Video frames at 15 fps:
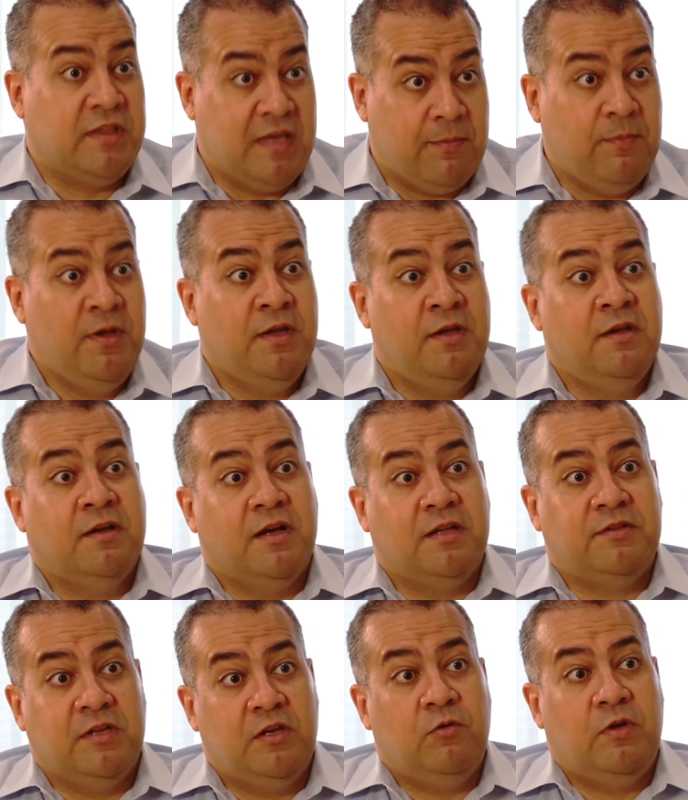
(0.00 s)
them
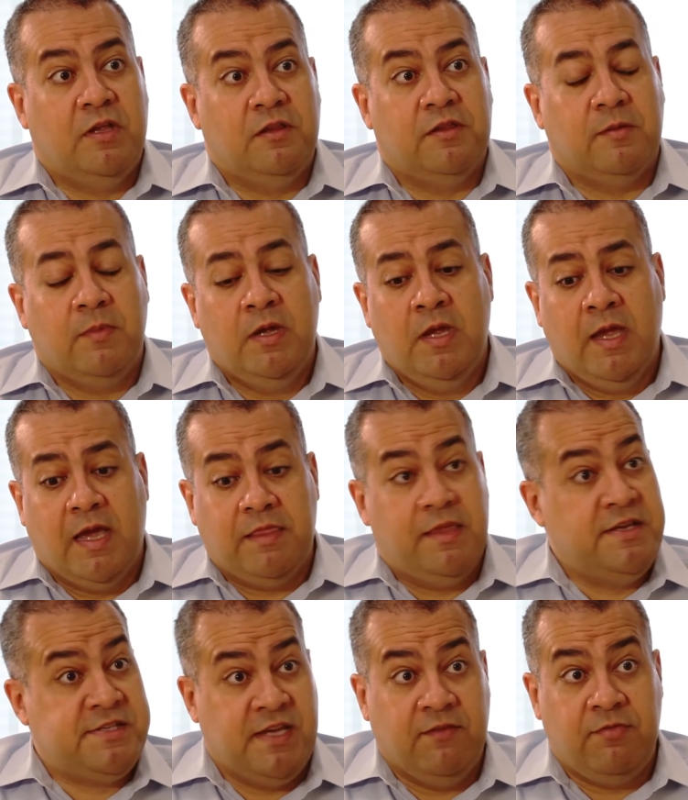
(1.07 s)
until you heal them. And
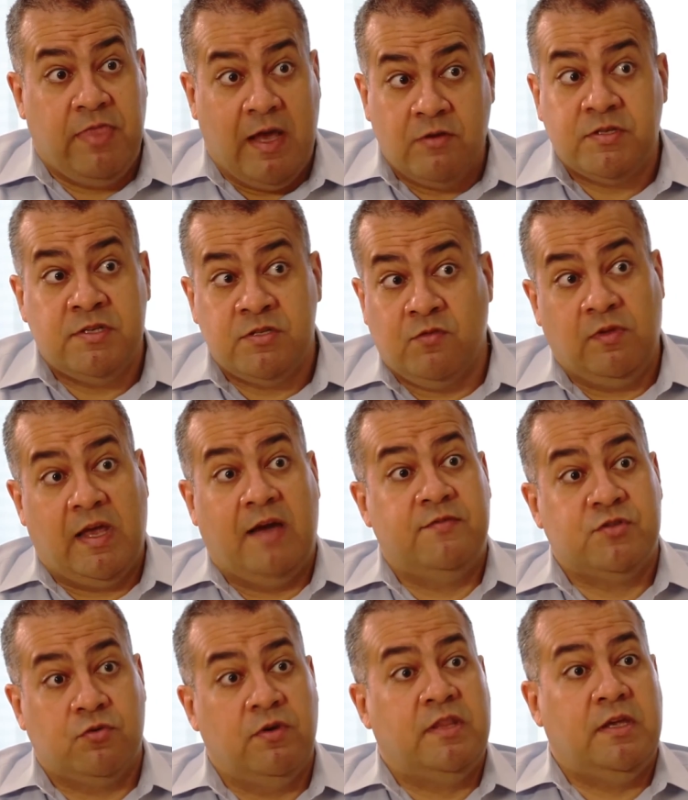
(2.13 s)
they saved thousands of
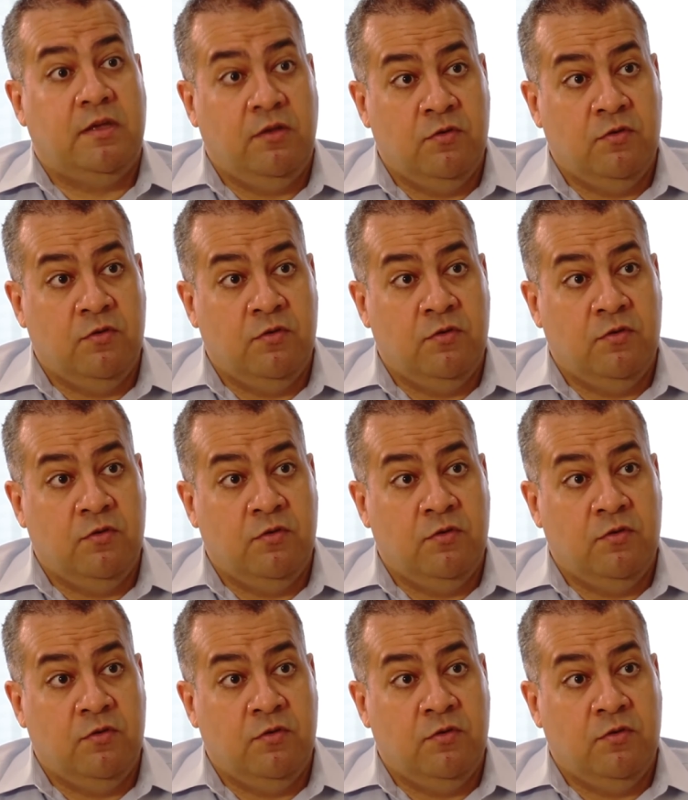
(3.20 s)
lives already